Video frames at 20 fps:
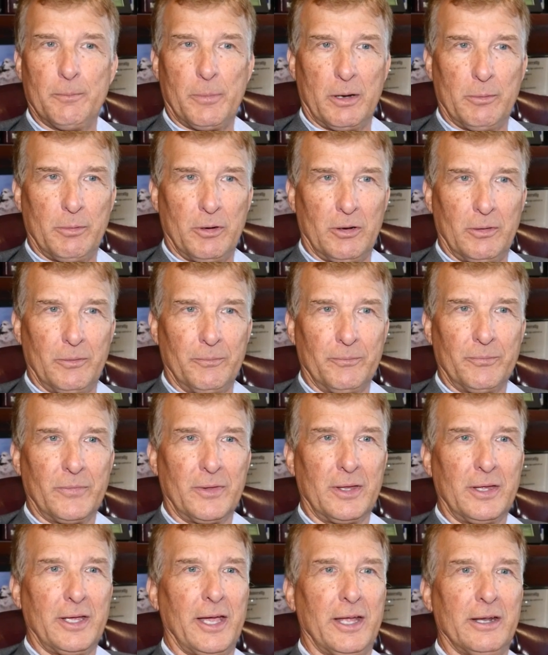bubble
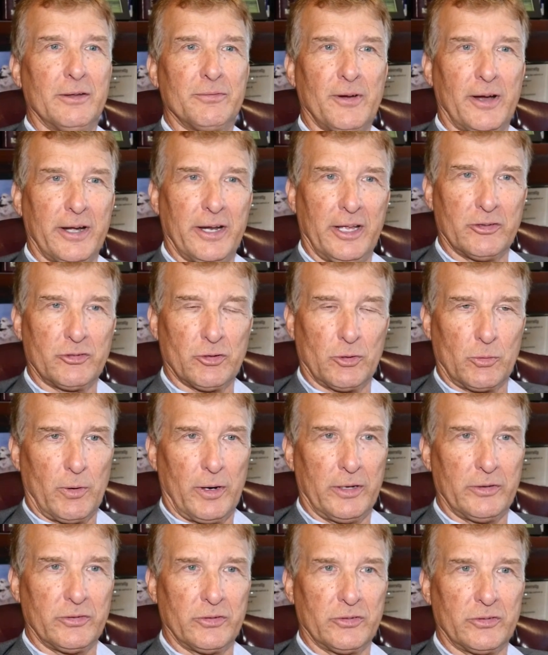and the financial
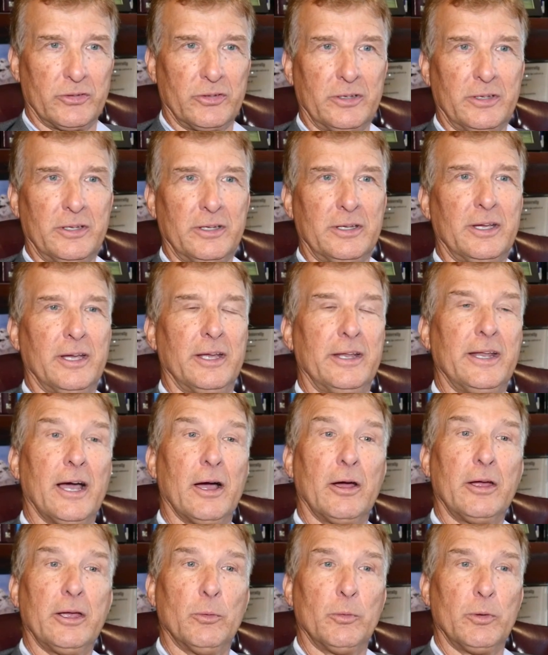crisis. And
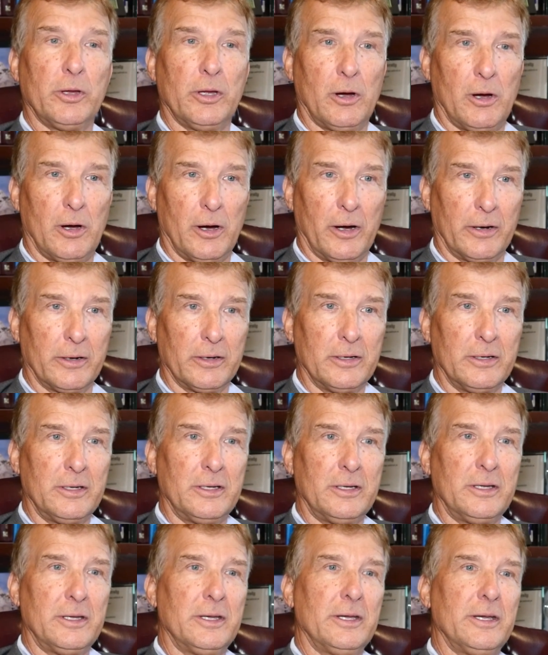now here we are
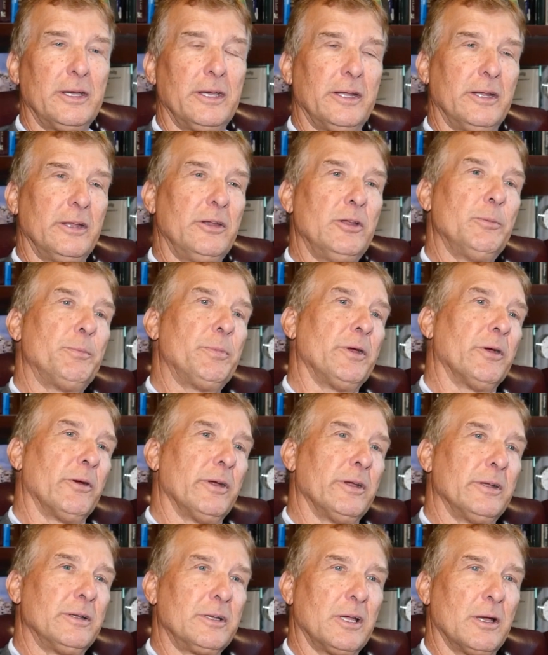in a new
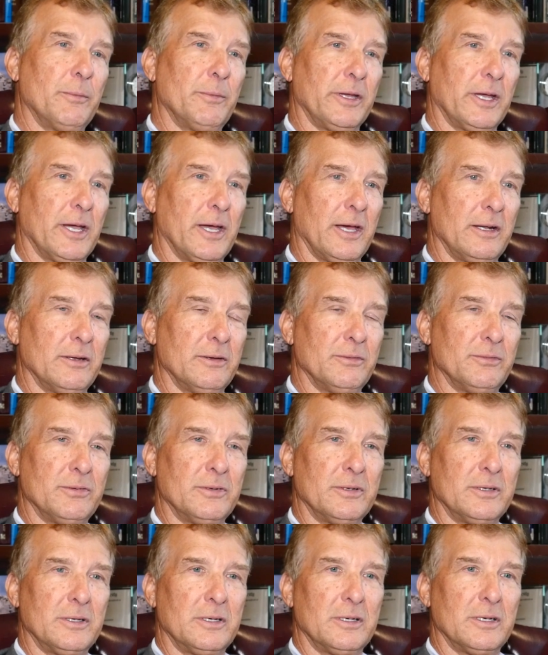period coming out of
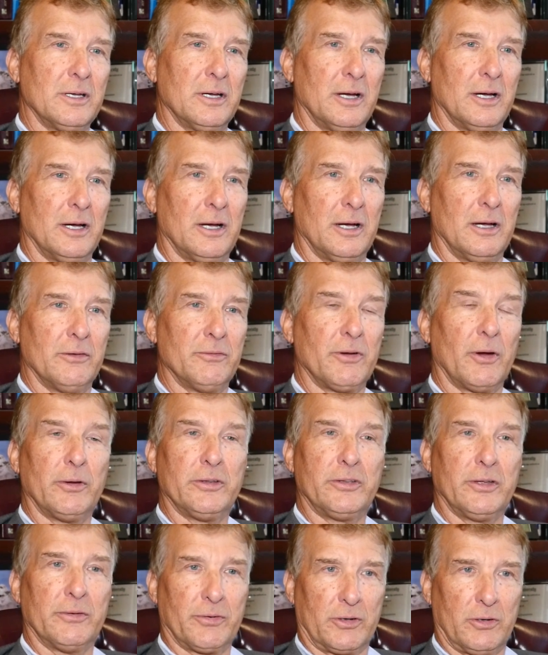a very
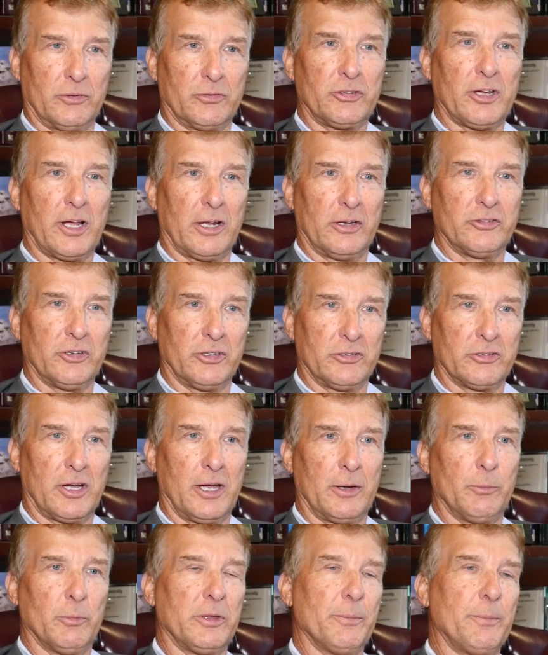difficult, challenging
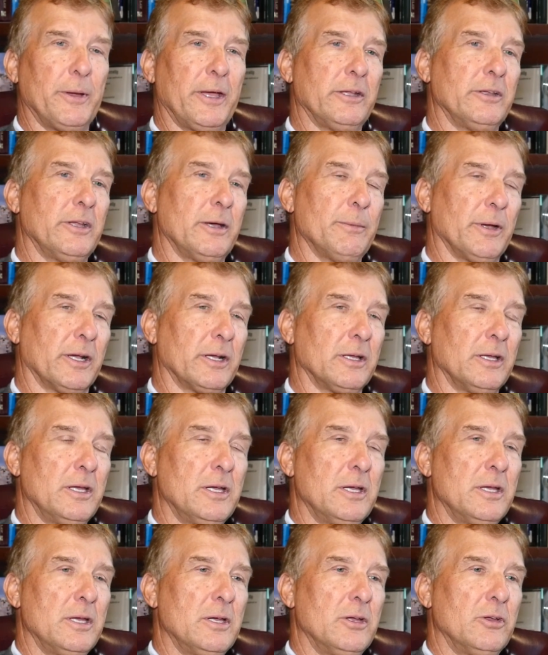time with the pandemic.
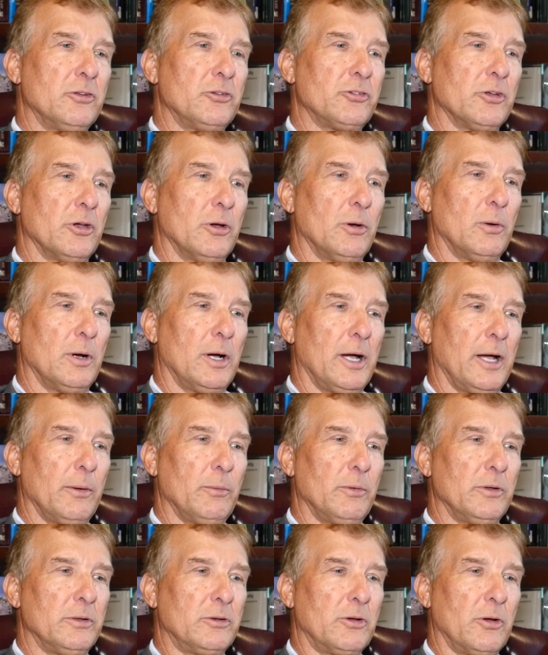So I
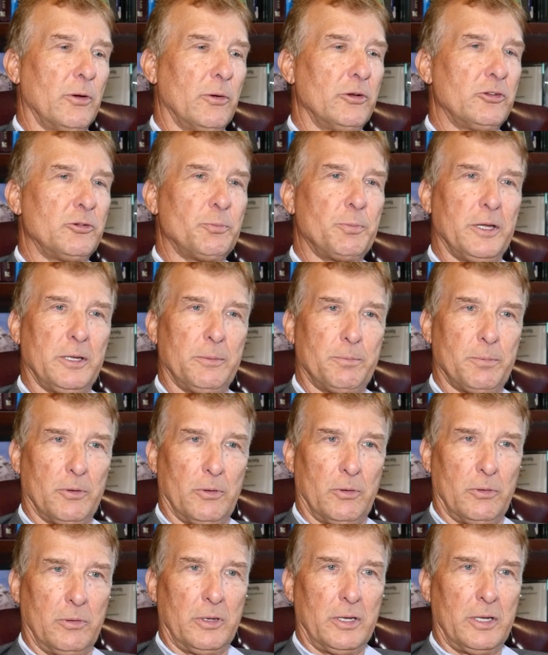would encourage
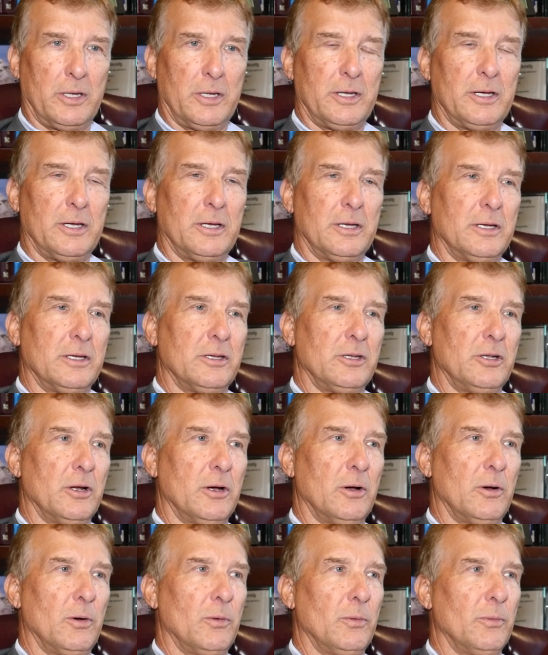people,
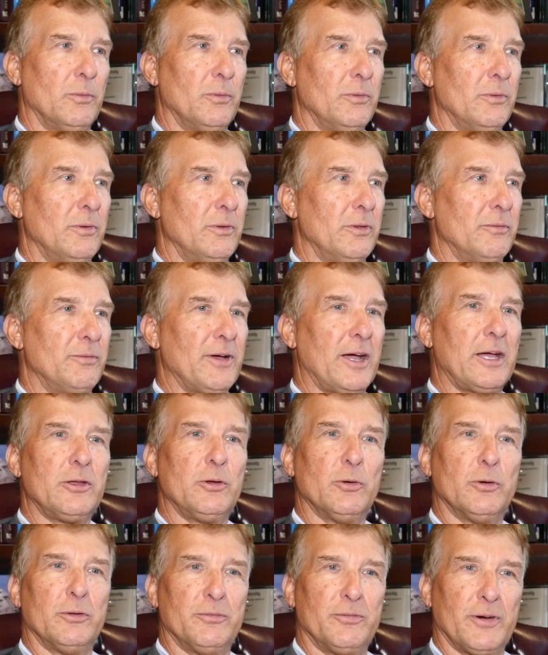the
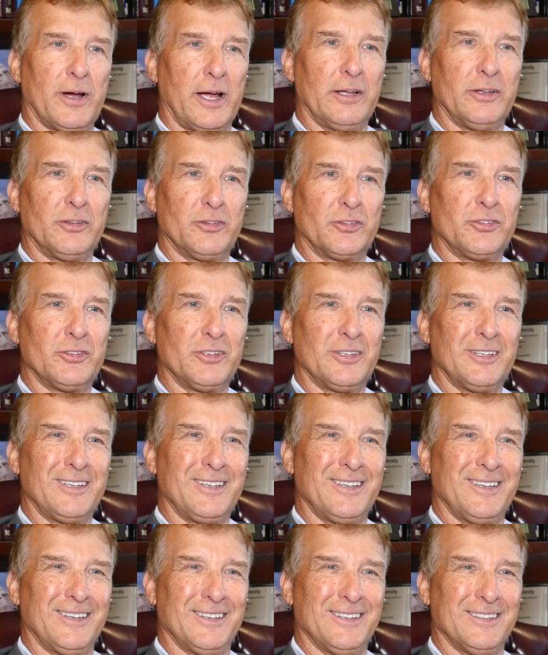value of advice
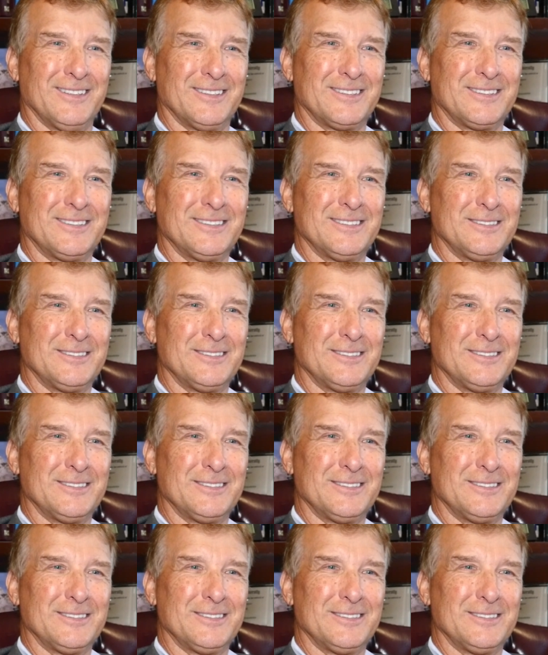is